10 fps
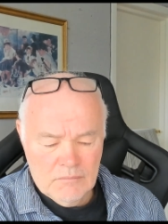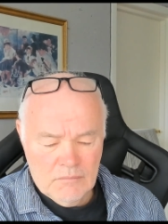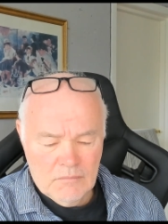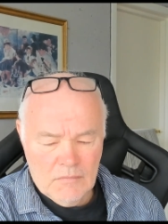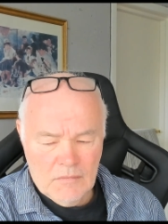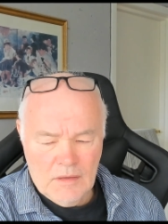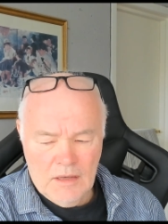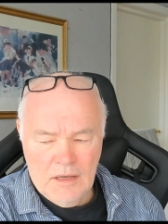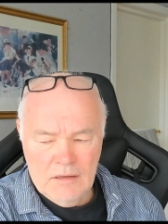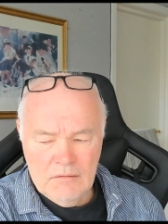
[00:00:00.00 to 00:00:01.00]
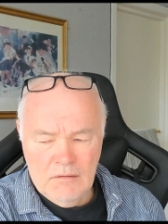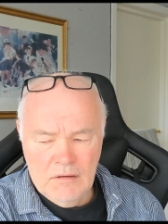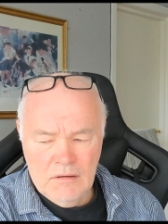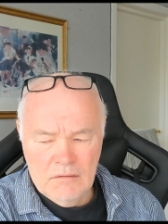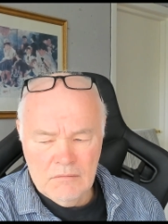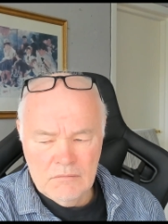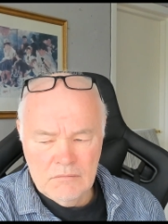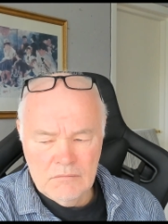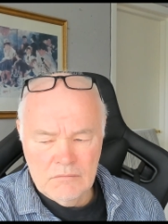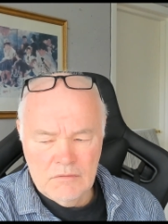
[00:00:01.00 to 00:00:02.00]
and uh,
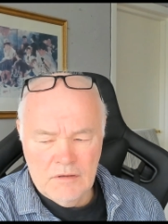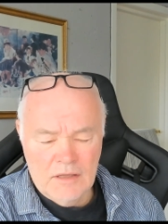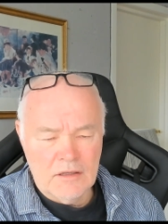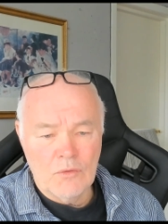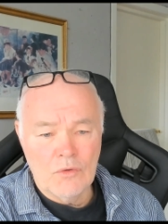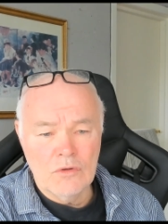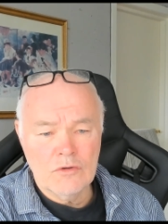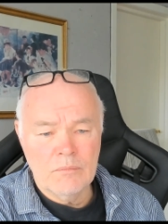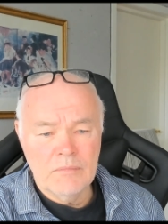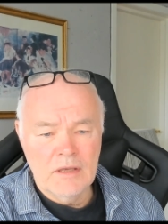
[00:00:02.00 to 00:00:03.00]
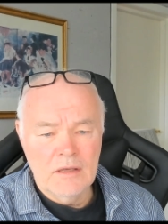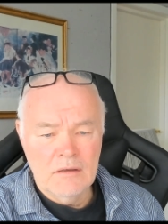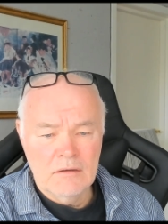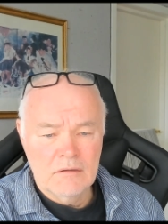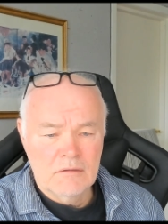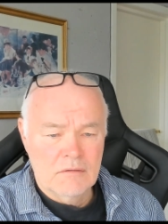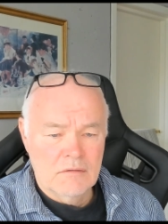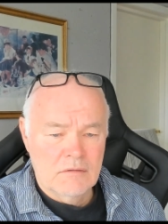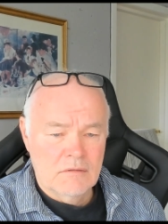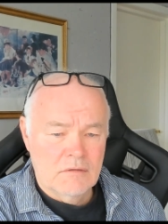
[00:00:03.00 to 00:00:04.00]
get a hold of me.
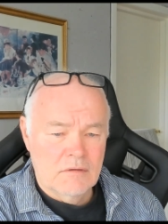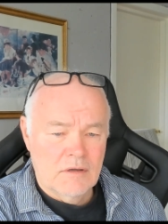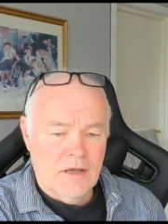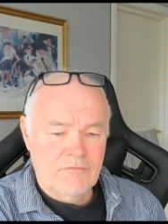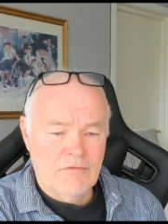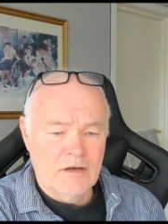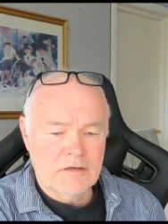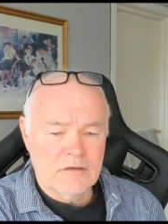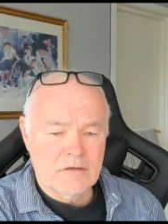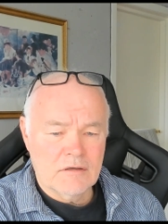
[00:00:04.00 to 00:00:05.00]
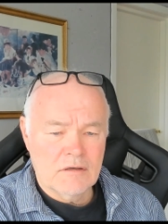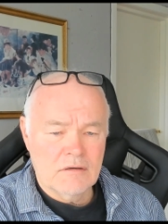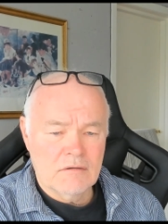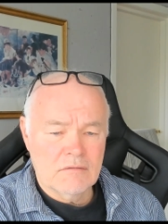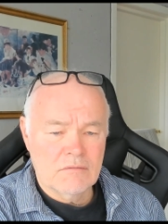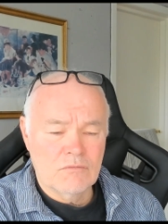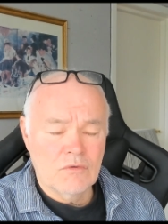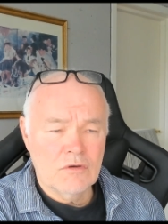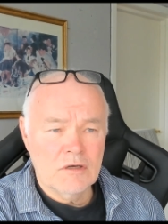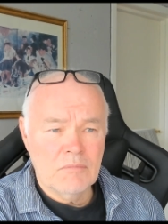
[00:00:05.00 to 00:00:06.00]
I felt uh,
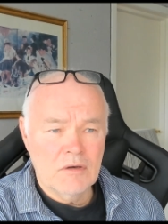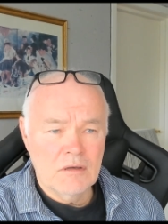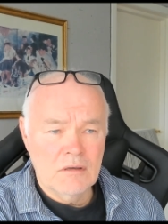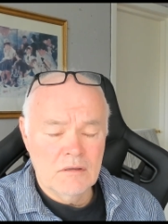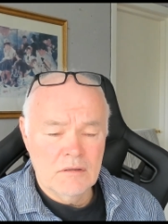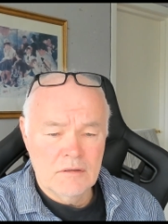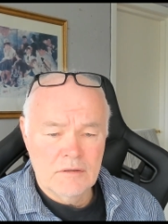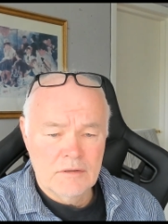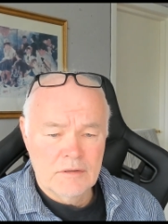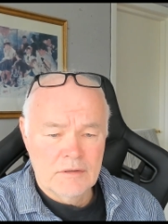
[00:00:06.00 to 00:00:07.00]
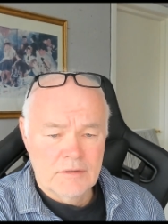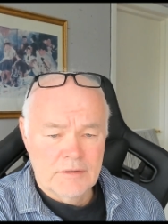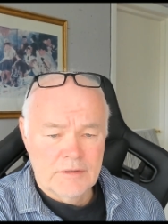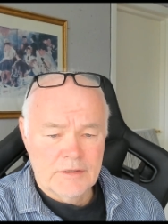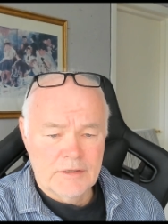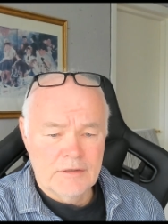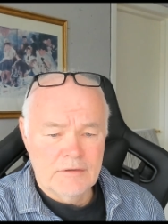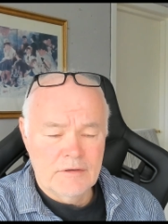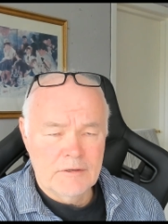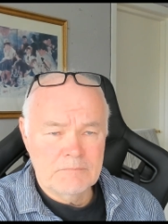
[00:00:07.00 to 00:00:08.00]
vulnerable and
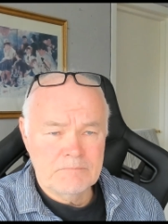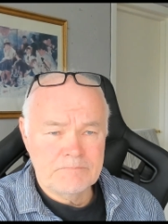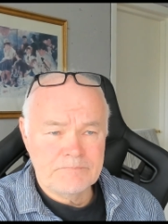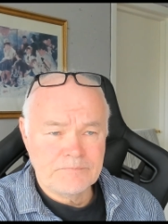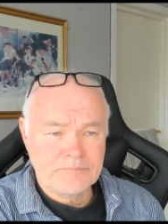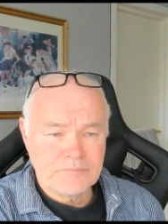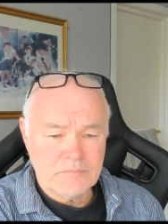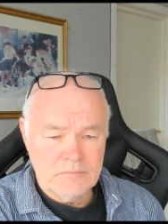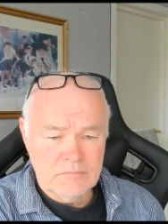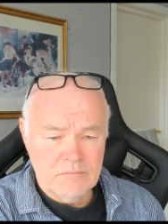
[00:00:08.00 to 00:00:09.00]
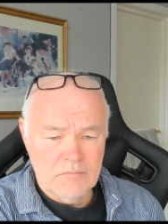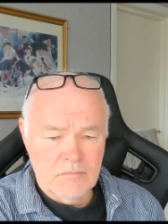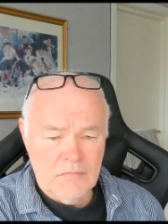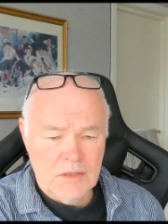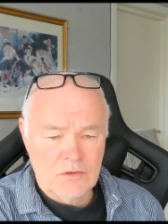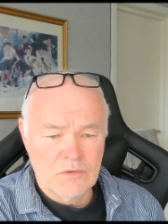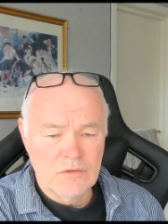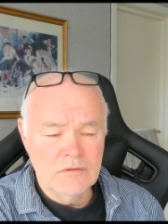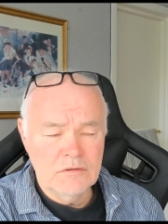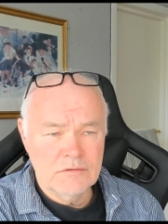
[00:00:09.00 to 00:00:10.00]
um,
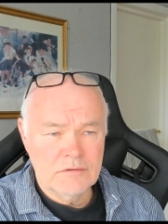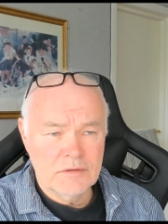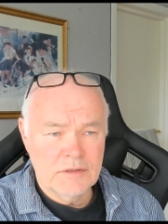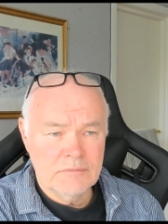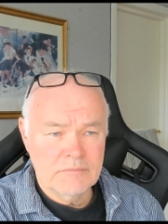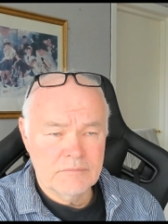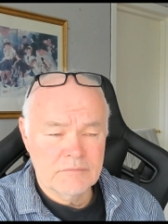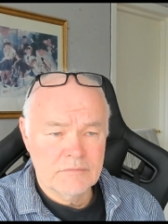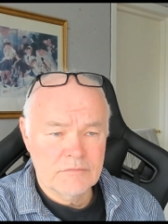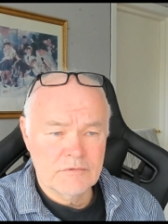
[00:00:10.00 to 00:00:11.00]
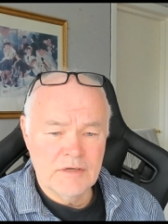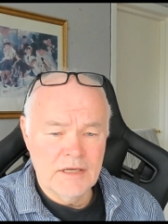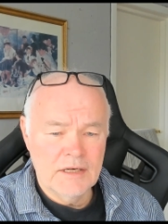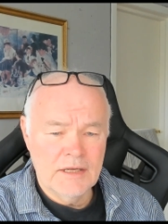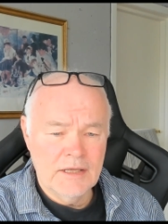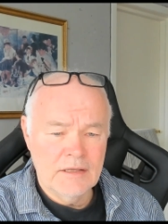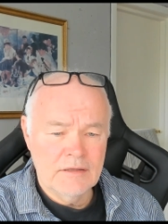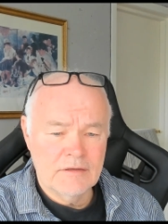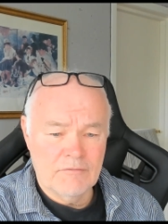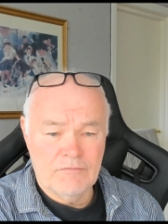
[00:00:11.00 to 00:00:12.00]
couldn't um, really
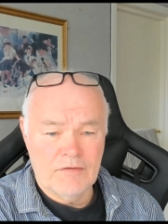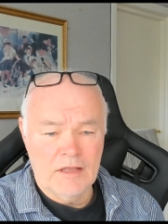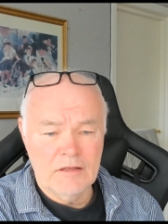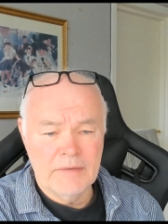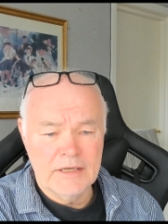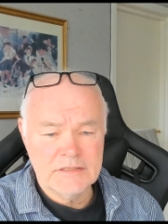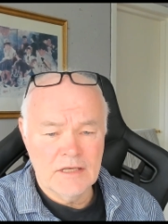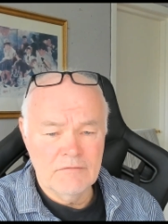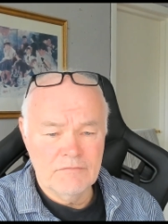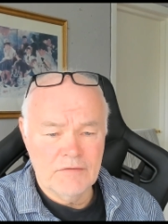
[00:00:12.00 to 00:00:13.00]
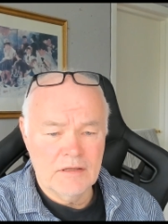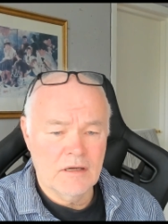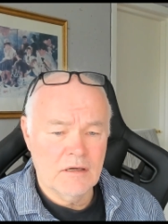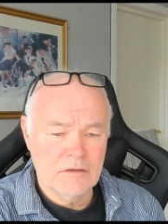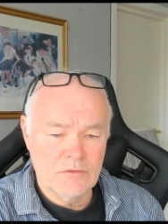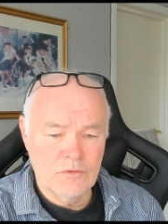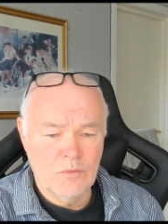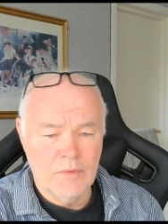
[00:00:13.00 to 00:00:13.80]
defend myself in a good way.